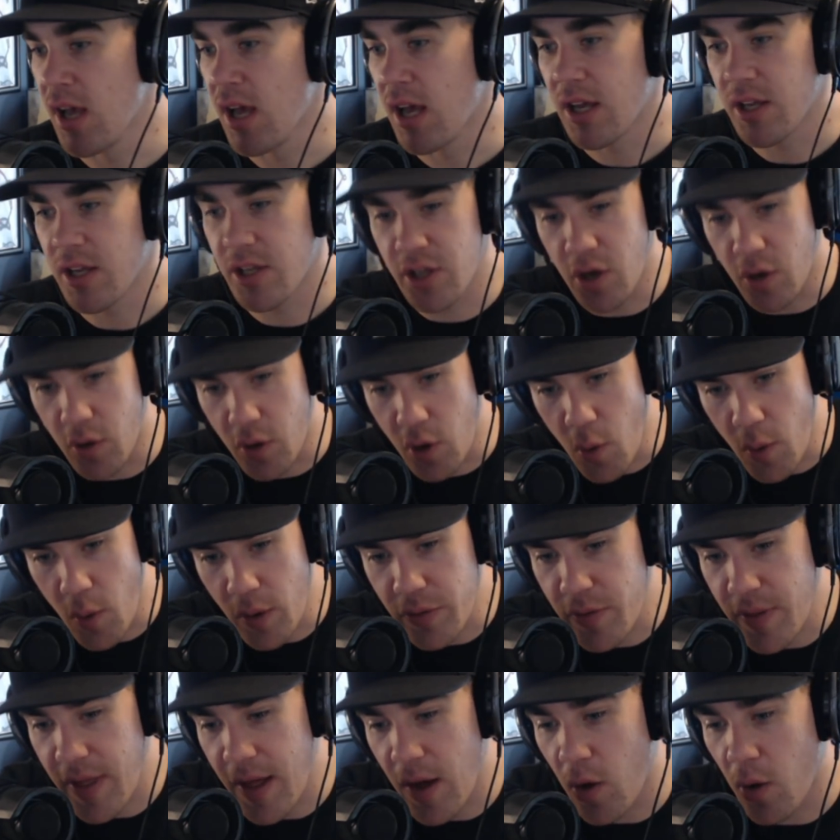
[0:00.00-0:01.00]
You know, going
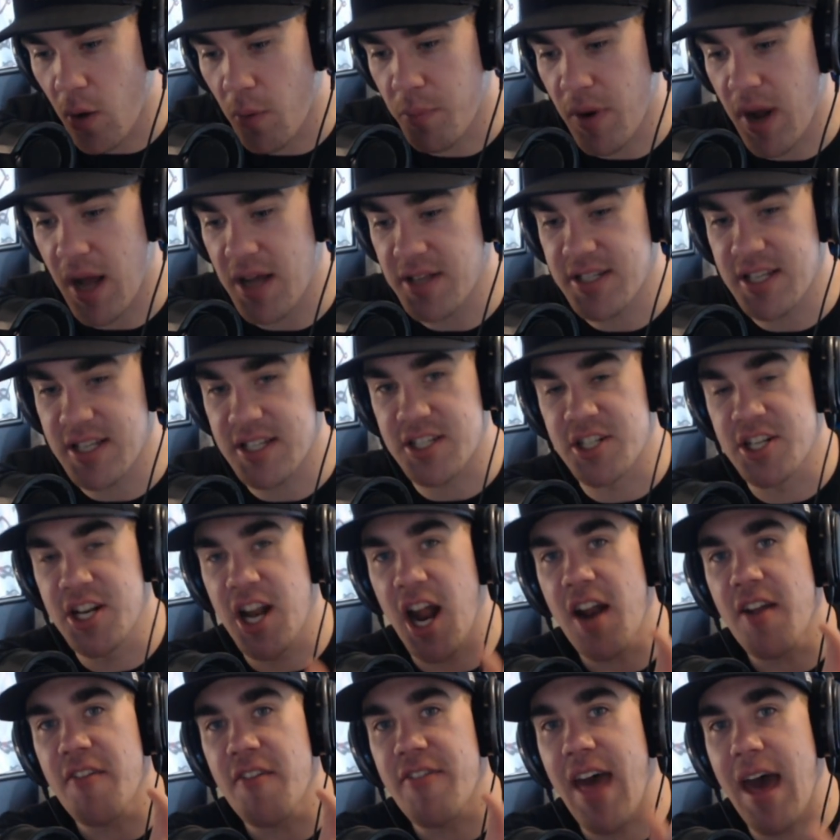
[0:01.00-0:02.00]
through that whole process.
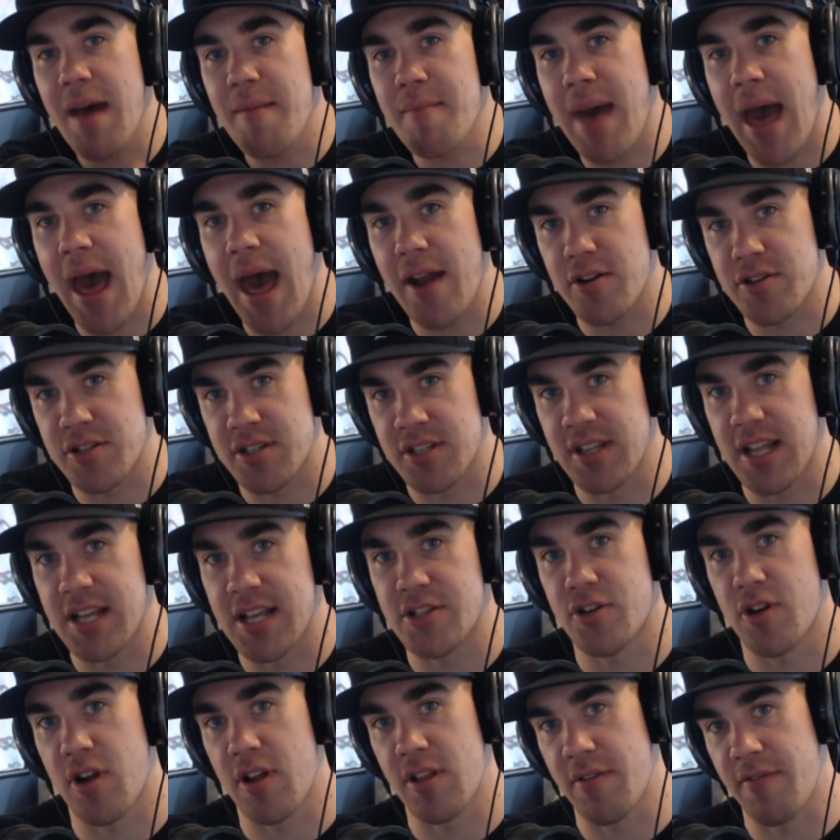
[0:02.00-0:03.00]
None of that matters unless
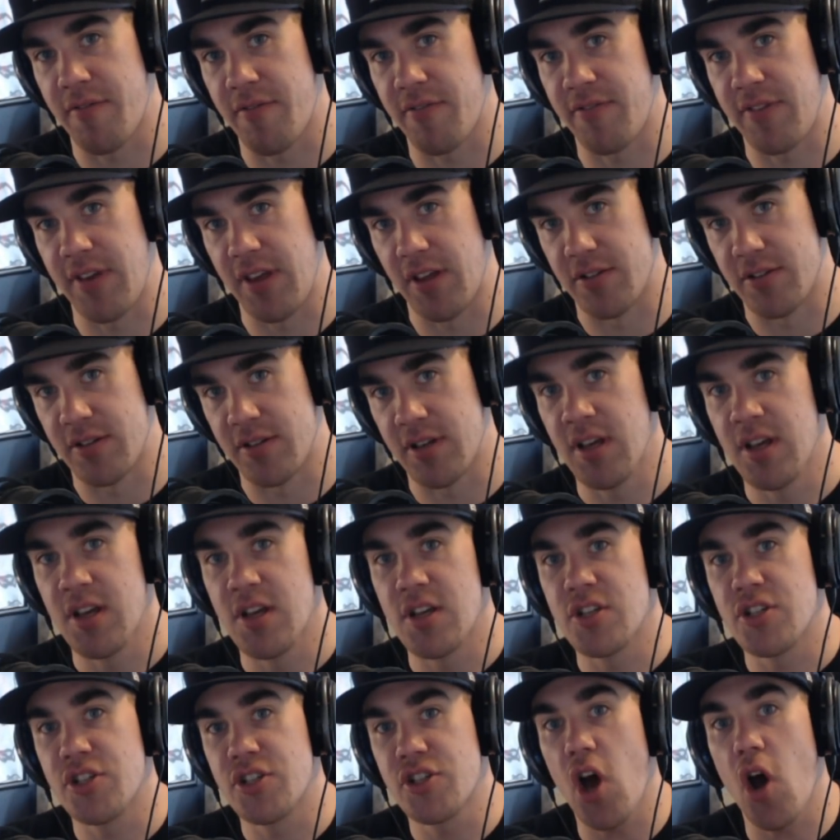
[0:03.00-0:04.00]
you're on the field.
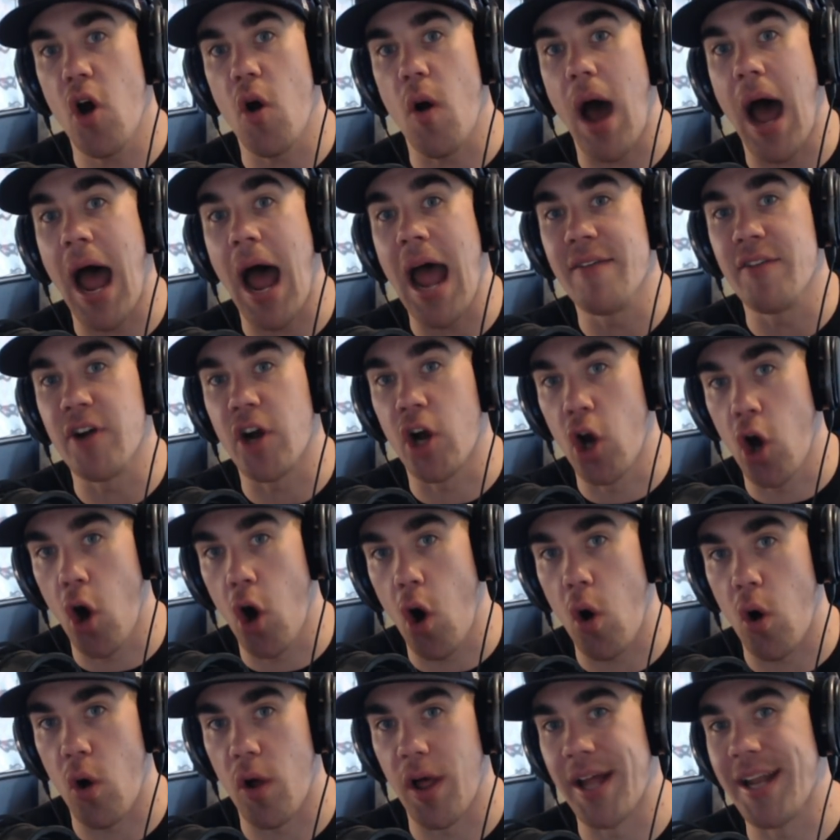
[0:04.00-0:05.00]
So I have a
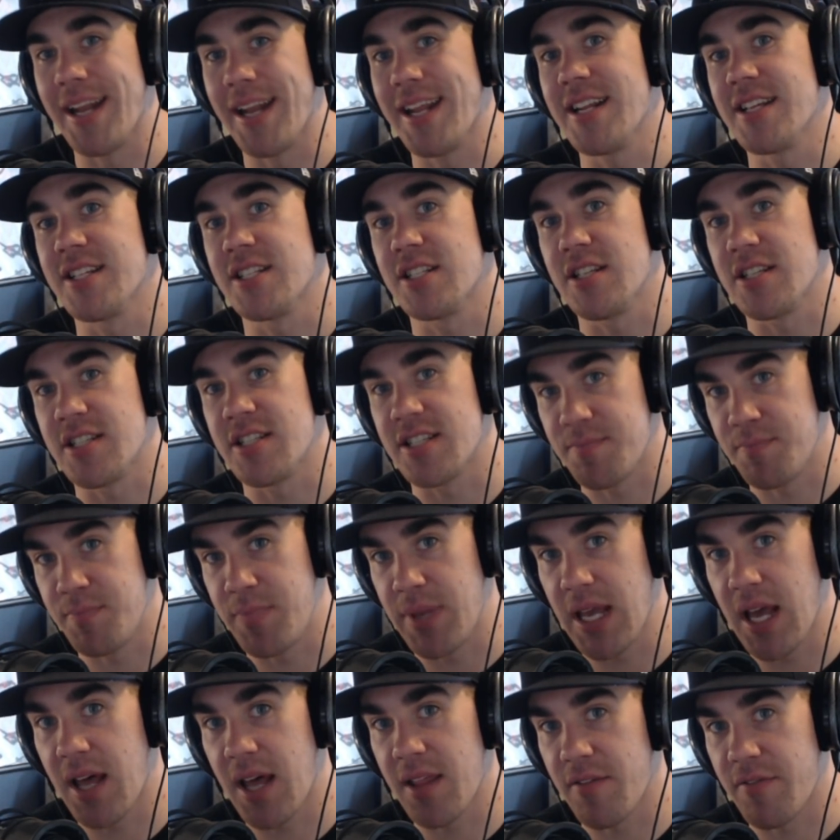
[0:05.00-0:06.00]
goal, and it is to
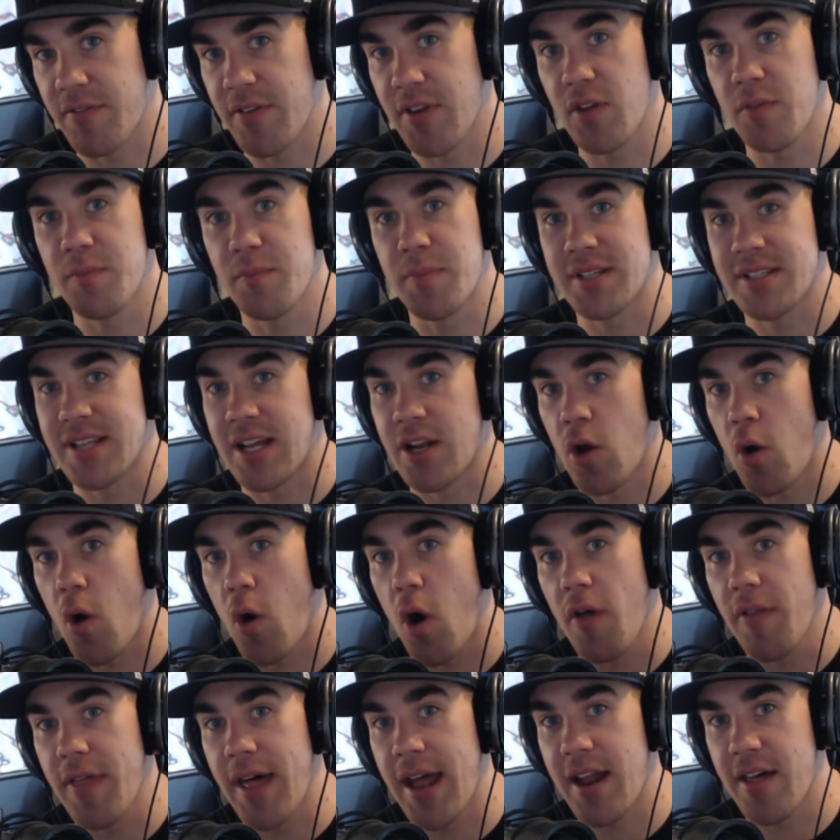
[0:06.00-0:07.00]
be on the field because I know
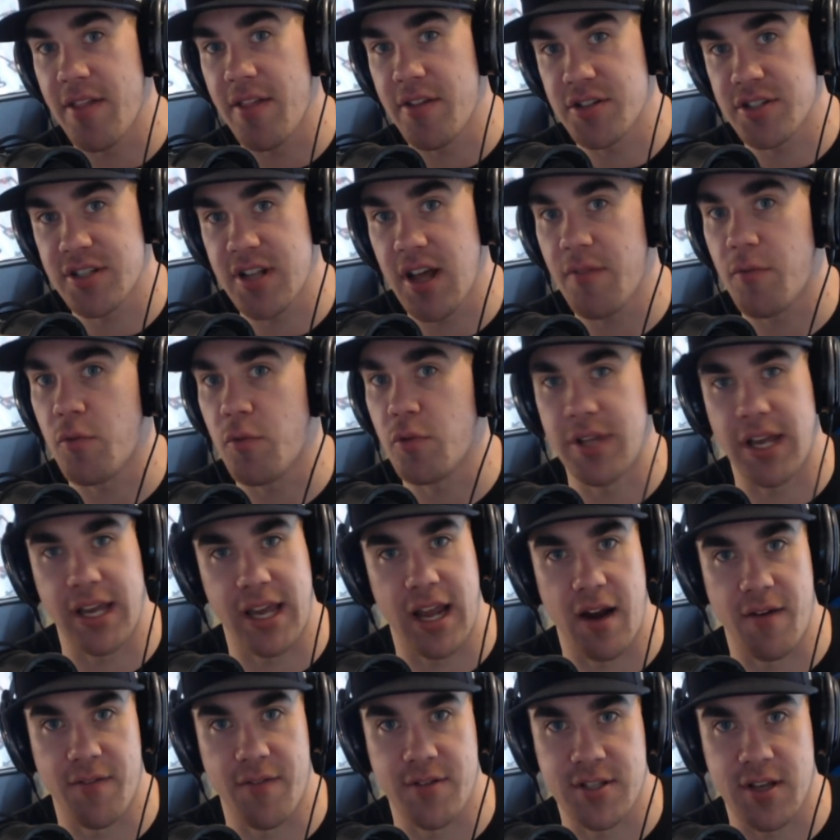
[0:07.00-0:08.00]
all that other stuff will take
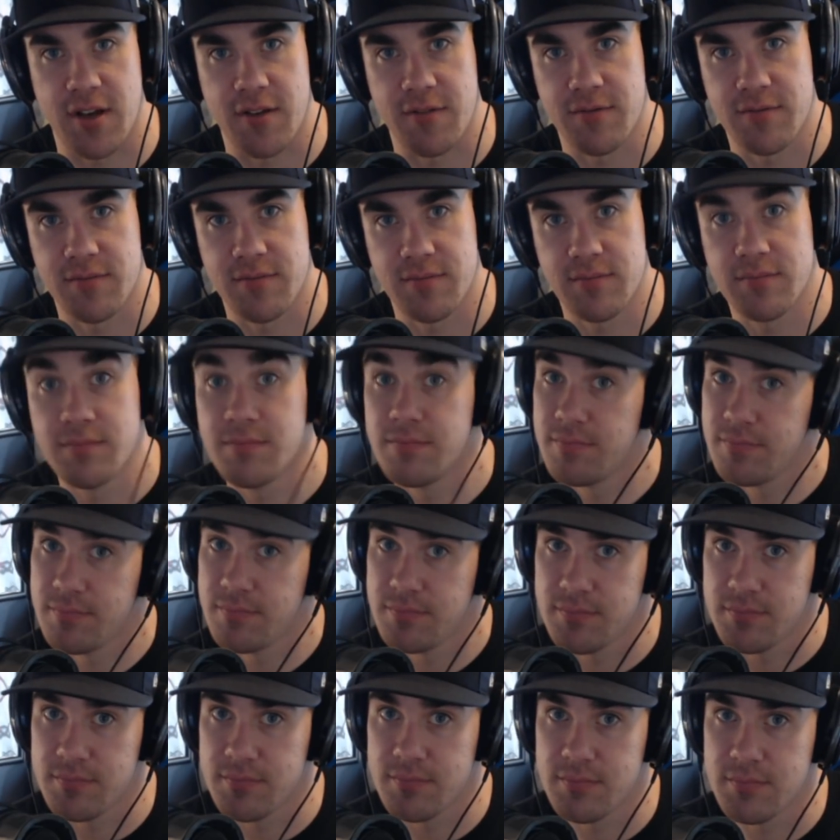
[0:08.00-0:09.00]
care of itself,
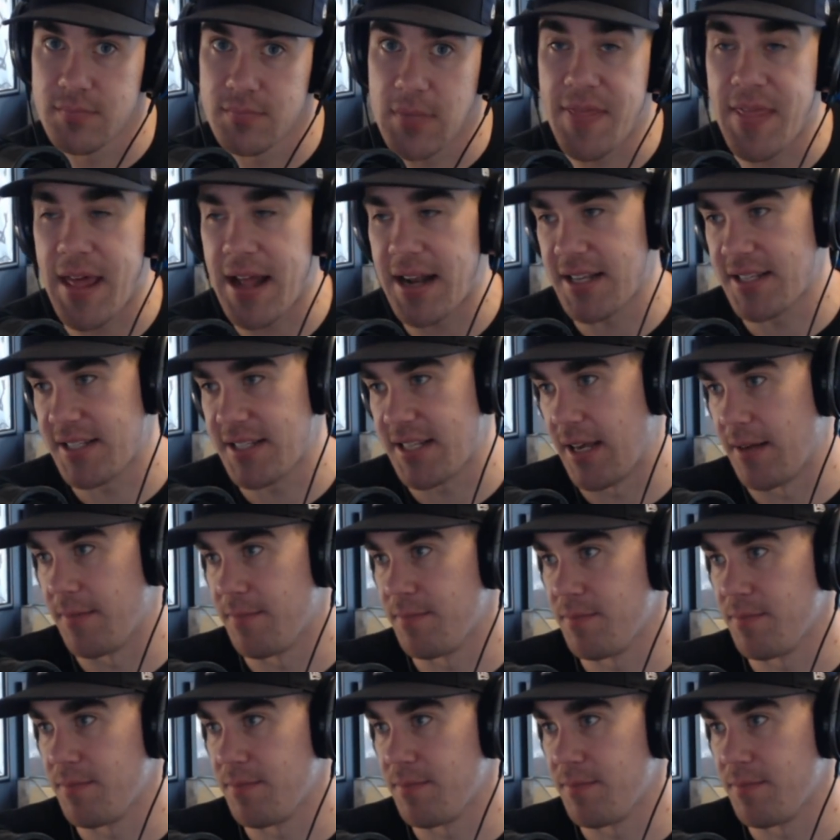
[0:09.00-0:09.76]
and that is it.